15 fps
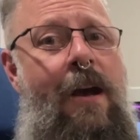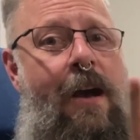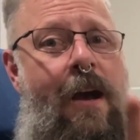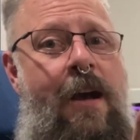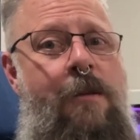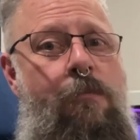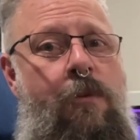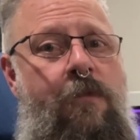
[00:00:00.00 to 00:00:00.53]

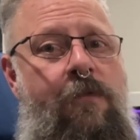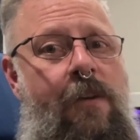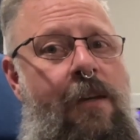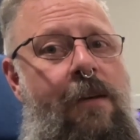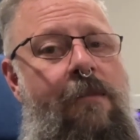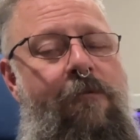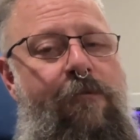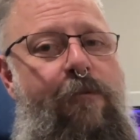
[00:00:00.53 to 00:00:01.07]

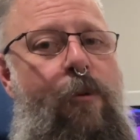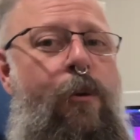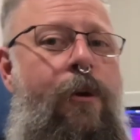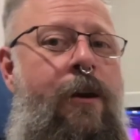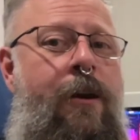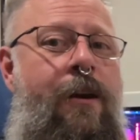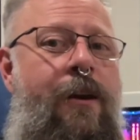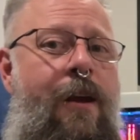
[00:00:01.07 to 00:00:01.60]
iMovie
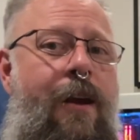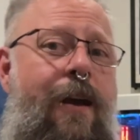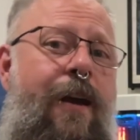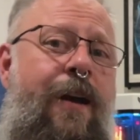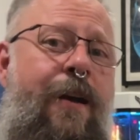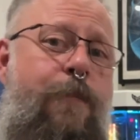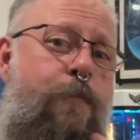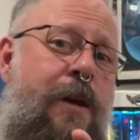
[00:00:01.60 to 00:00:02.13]
for
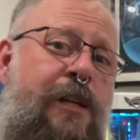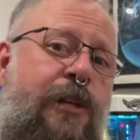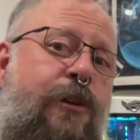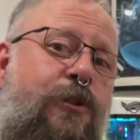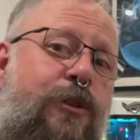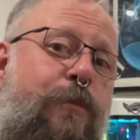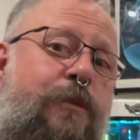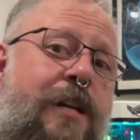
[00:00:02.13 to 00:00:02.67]
my
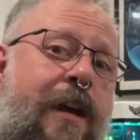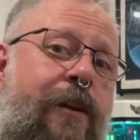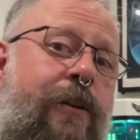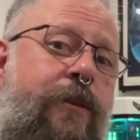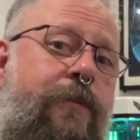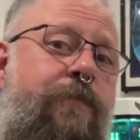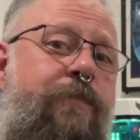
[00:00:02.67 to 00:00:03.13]
YouTube channel,